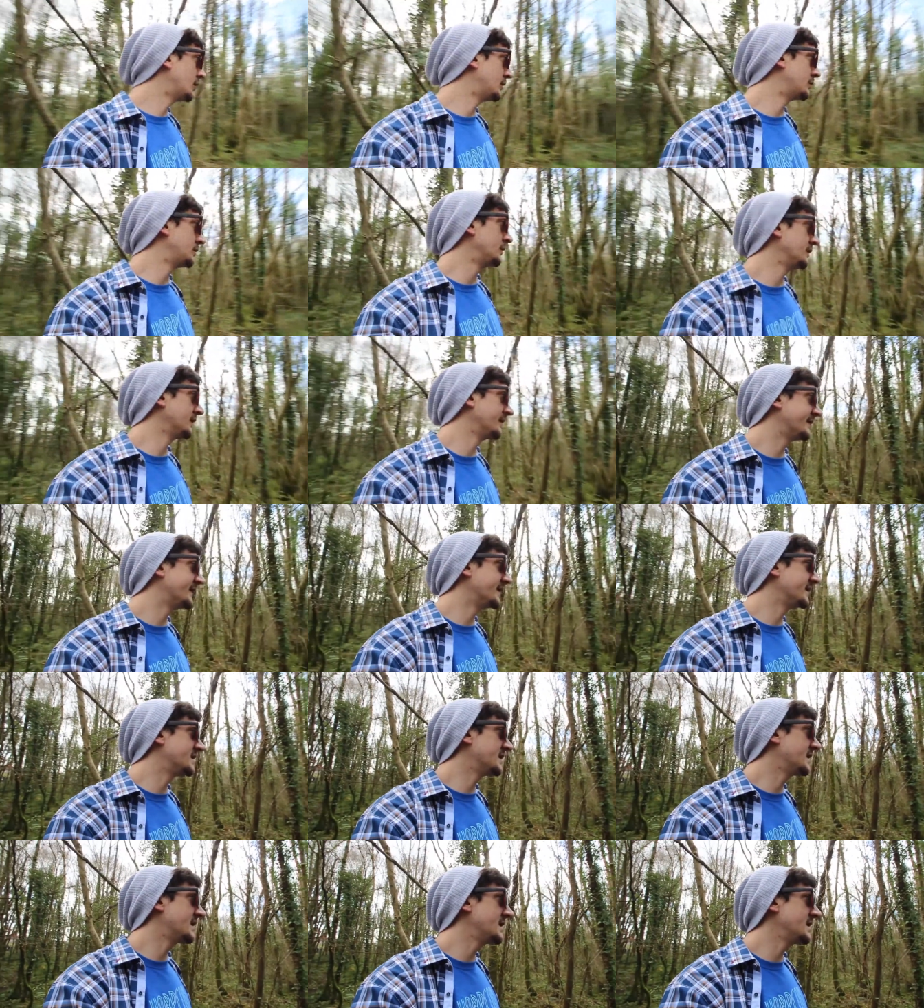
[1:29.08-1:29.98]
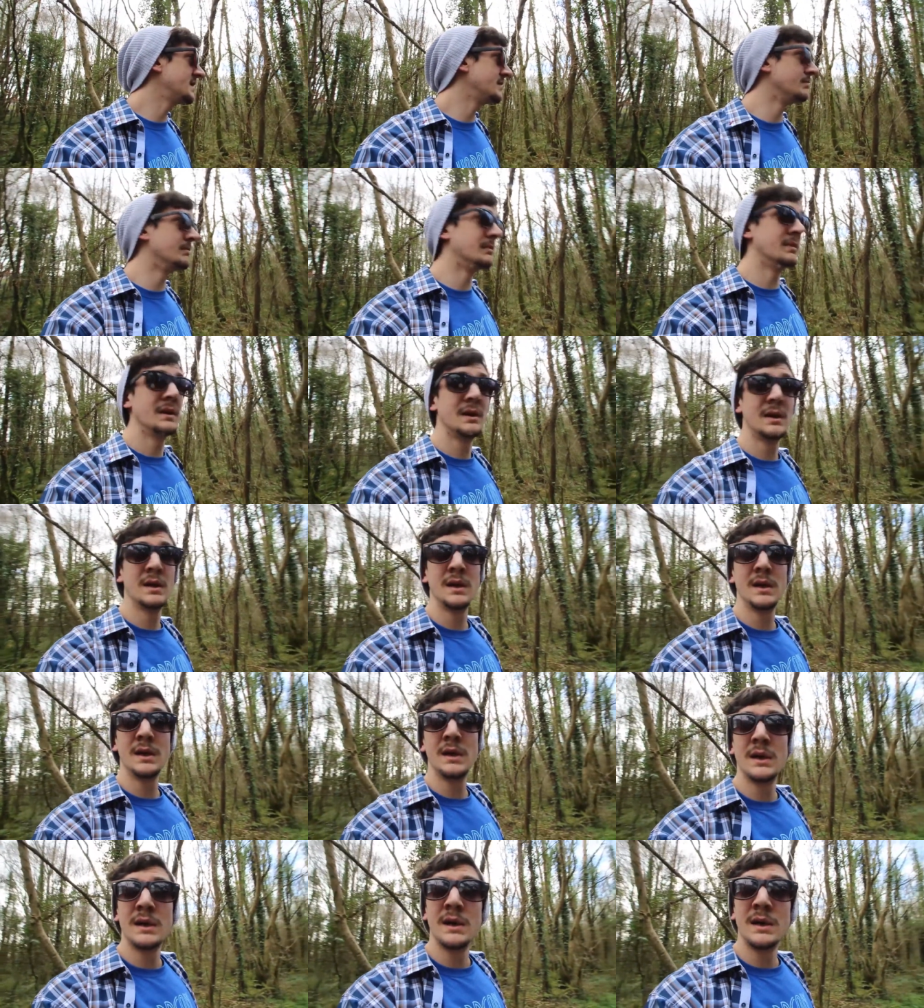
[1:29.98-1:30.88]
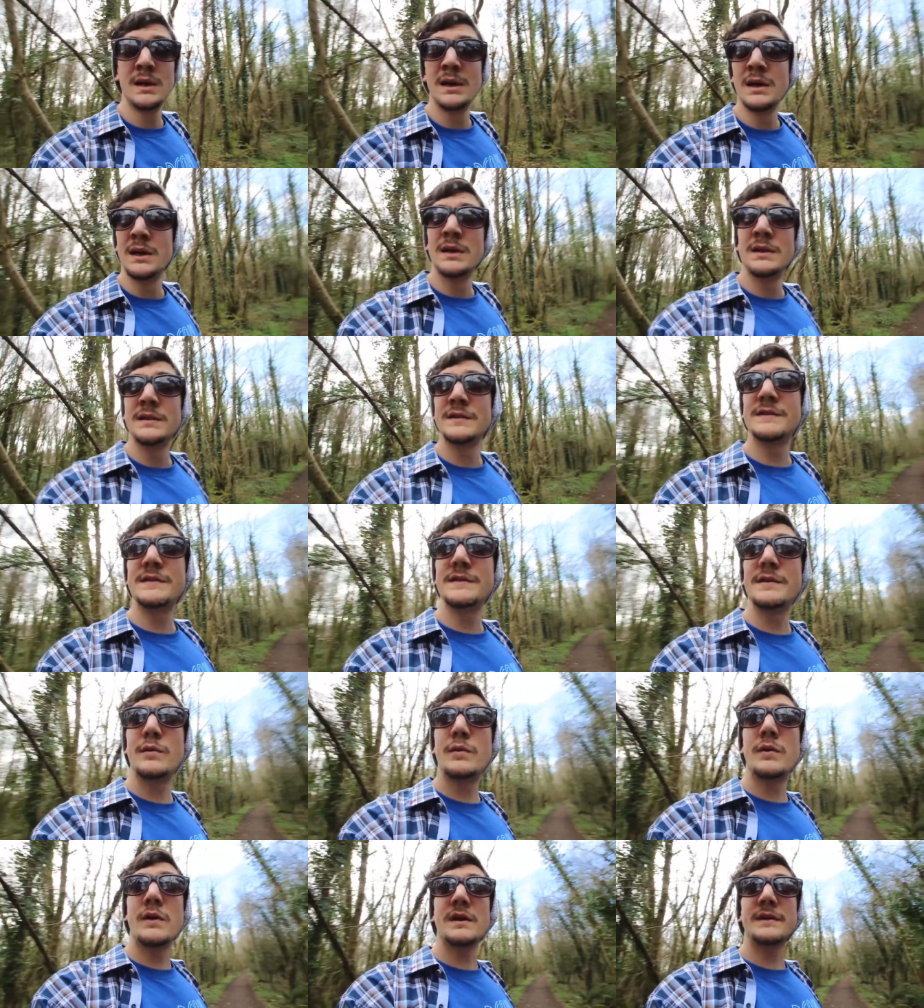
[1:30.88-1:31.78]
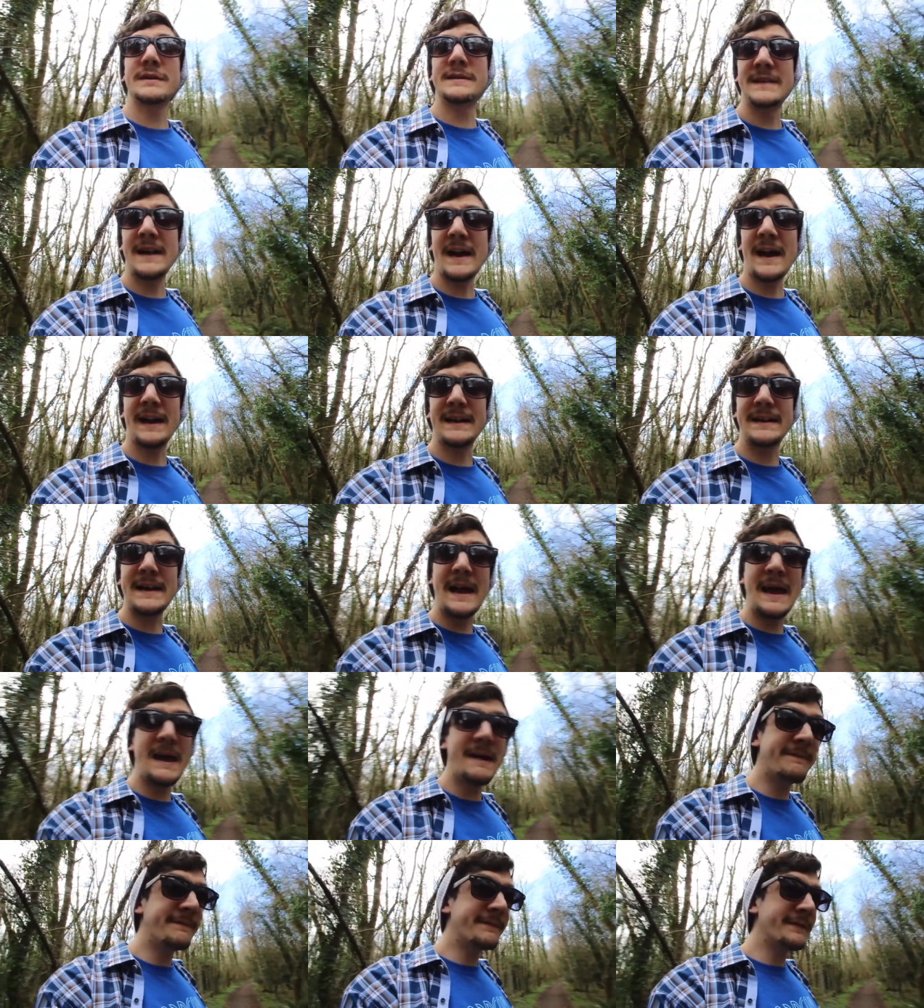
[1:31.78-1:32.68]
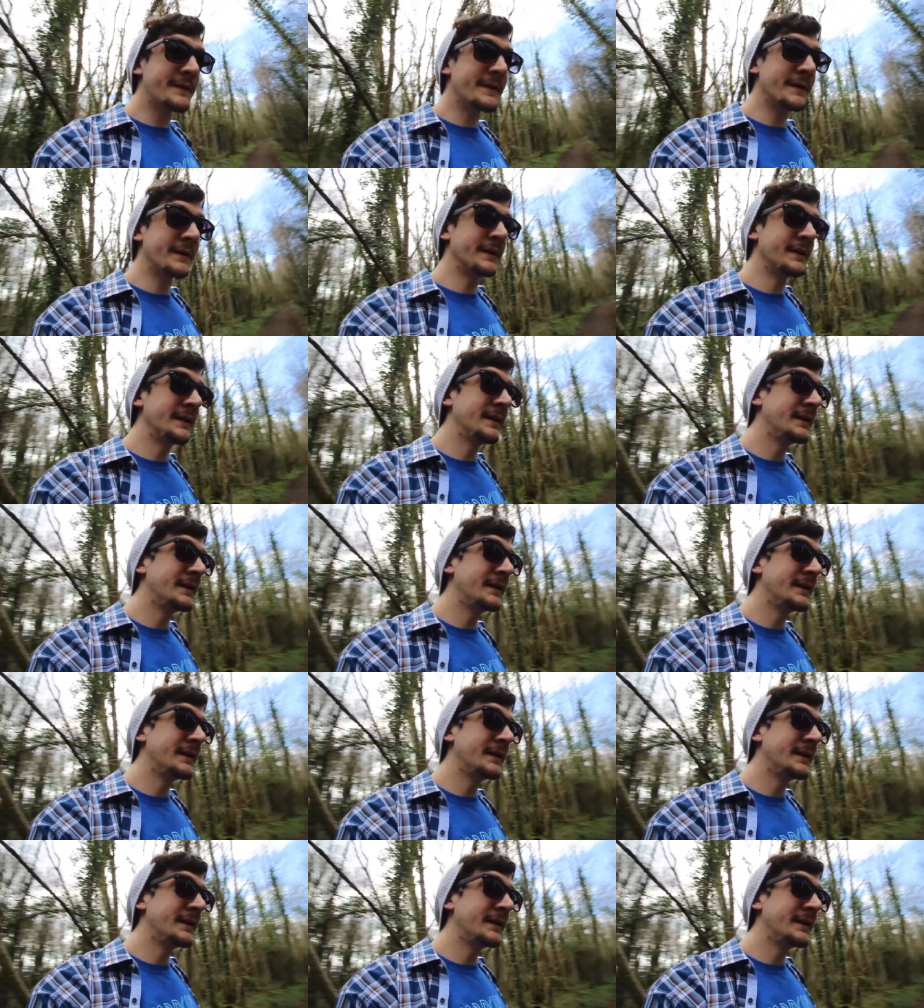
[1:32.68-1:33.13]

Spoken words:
all of the time. This is the worst hat ever.